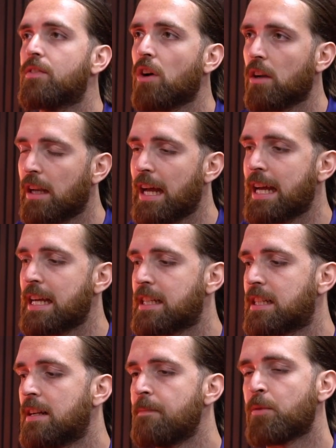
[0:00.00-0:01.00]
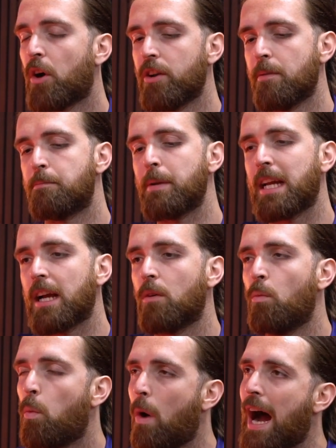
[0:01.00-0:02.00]
You've got lettuce on a bigger,
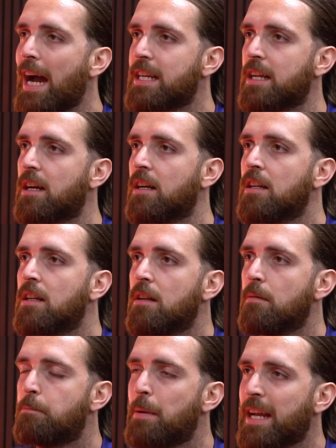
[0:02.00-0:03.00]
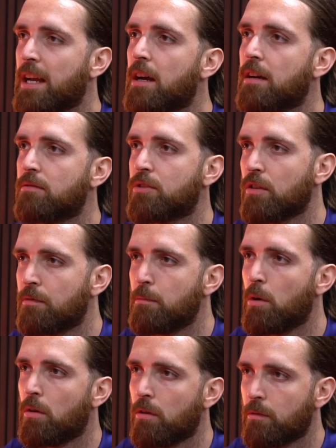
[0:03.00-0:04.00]
wider, sort of more,